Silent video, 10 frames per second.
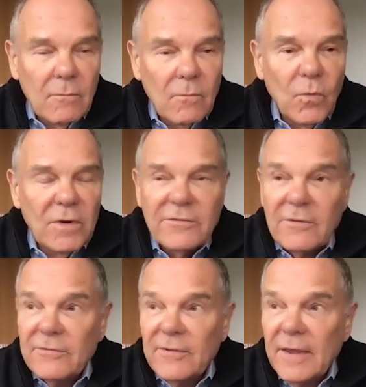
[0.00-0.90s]
What does
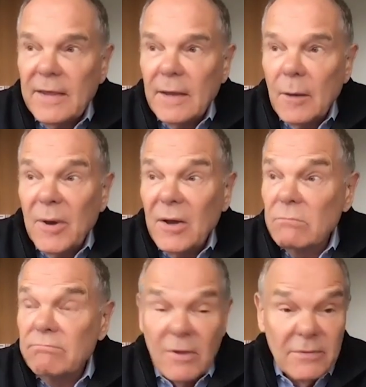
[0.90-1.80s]
this say
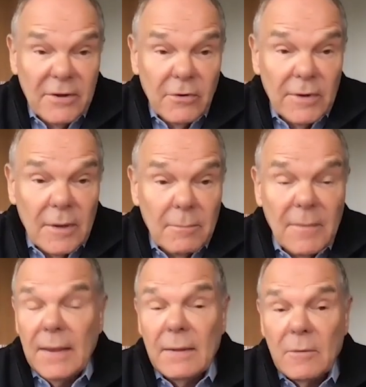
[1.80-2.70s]
about Ethereum
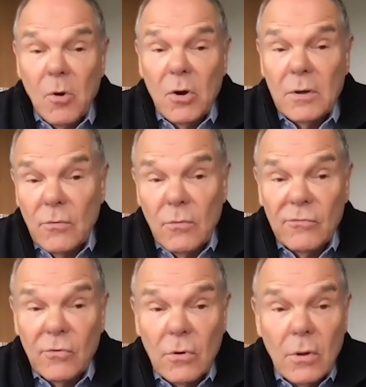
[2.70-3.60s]
and the market
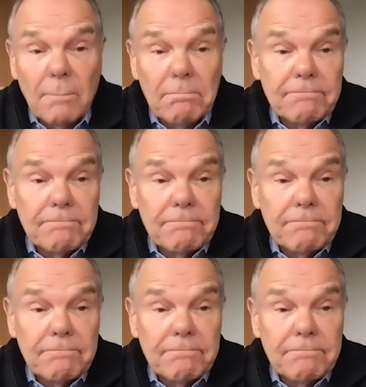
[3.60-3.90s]
overall?